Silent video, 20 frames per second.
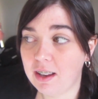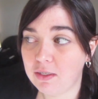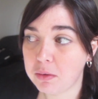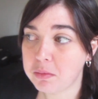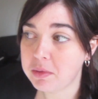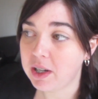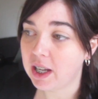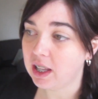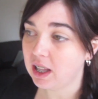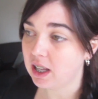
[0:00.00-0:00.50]

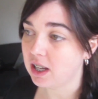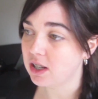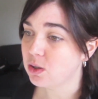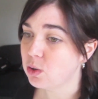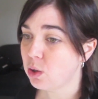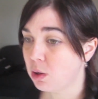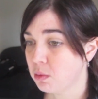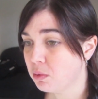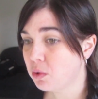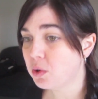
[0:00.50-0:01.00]
from Taylor is
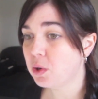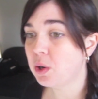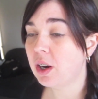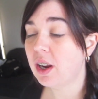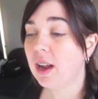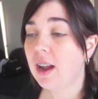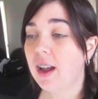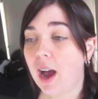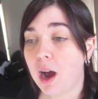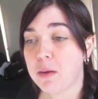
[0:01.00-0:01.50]
So Bored.
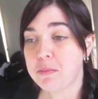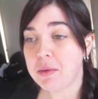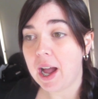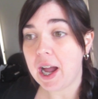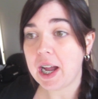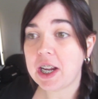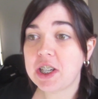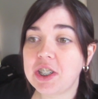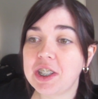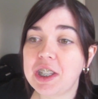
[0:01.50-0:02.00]
I'm
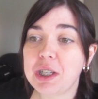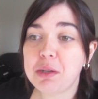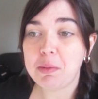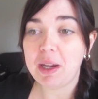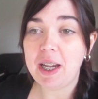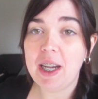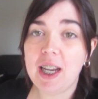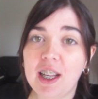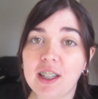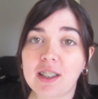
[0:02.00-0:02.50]
actually
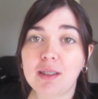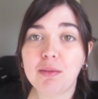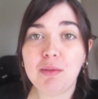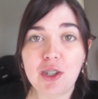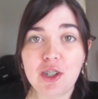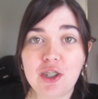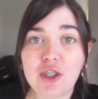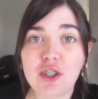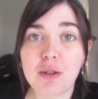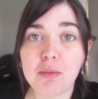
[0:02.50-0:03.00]
meeting some
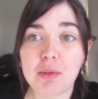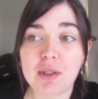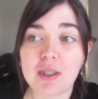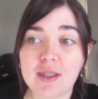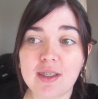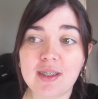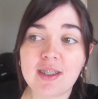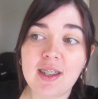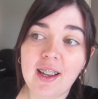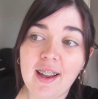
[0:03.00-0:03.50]

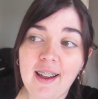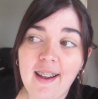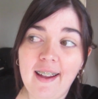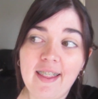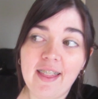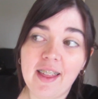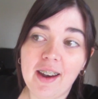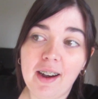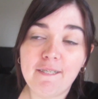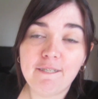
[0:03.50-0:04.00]
YouTubers
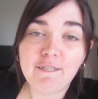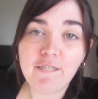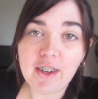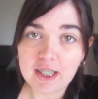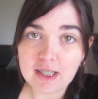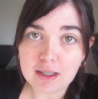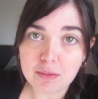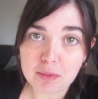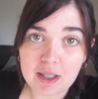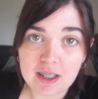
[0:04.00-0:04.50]
that I'm
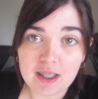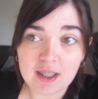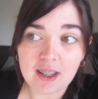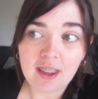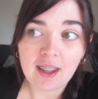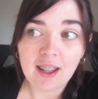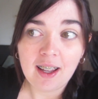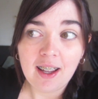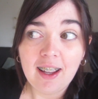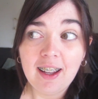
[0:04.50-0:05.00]
friends with
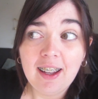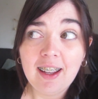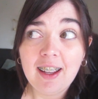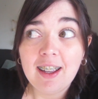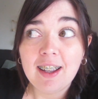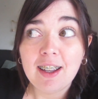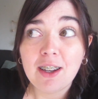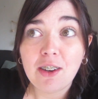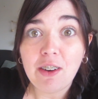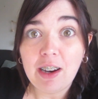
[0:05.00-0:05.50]

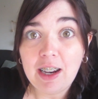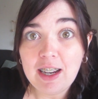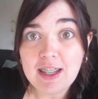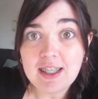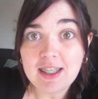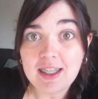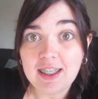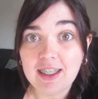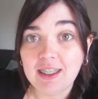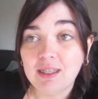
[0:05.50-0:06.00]

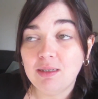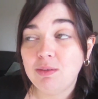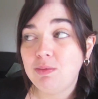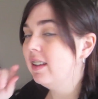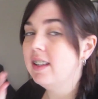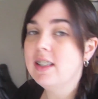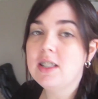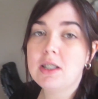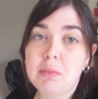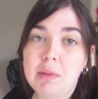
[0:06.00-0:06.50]
Crazy!
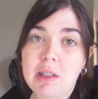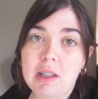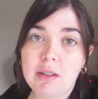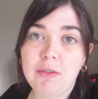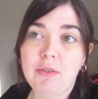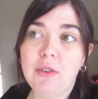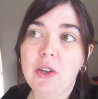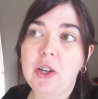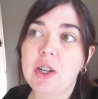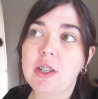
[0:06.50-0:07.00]
This will be the
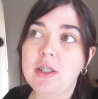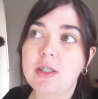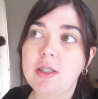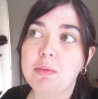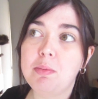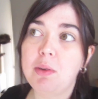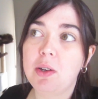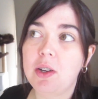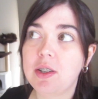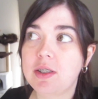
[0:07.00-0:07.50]

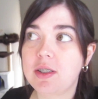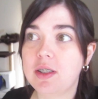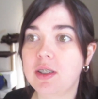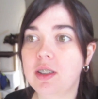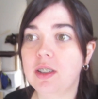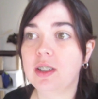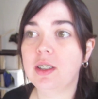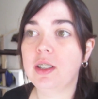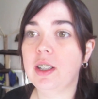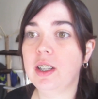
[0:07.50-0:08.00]
first
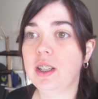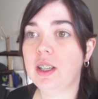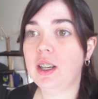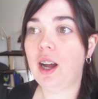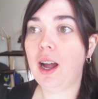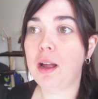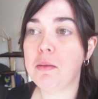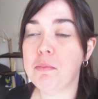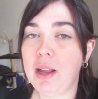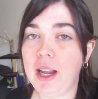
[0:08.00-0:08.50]
person that
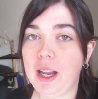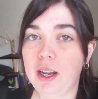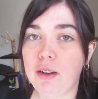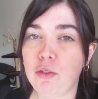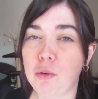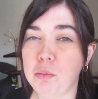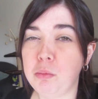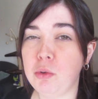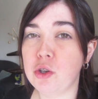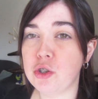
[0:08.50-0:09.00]
I meet
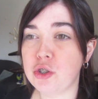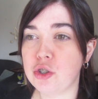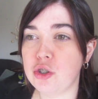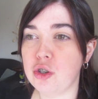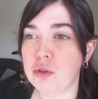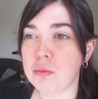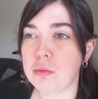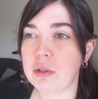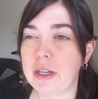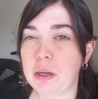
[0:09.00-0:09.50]
from
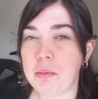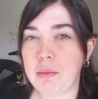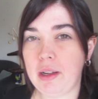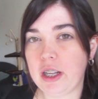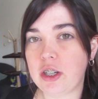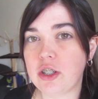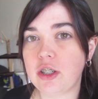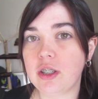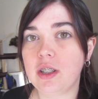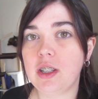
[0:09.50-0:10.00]
YouTube that I'm
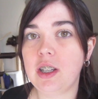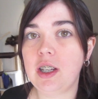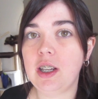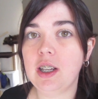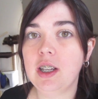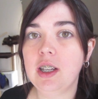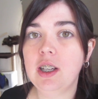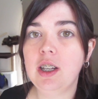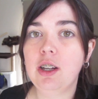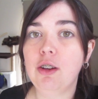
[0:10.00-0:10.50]

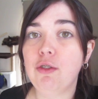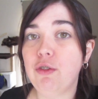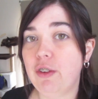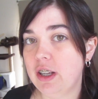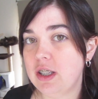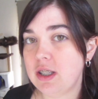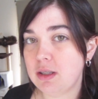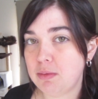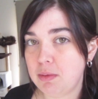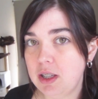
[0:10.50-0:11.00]
actually
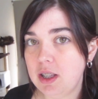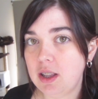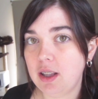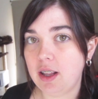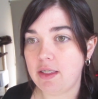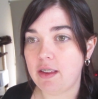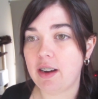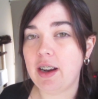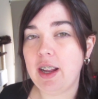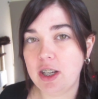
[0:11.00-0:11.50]
friends with,
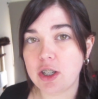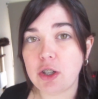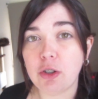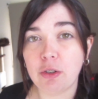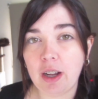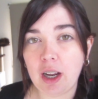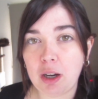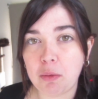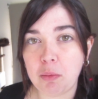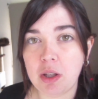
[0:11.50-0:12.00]
like that I
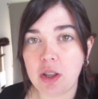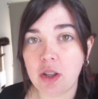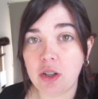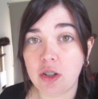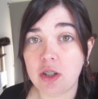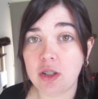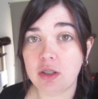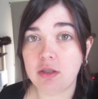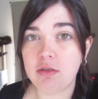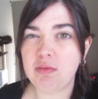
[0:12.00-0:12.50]
interact with on
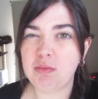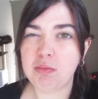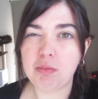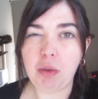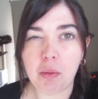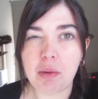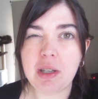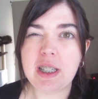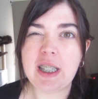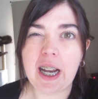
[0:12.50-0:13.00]
a
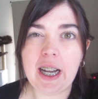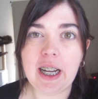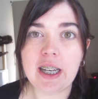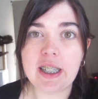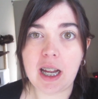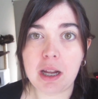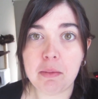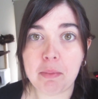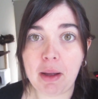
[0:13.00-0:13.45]
probably day-to-day -day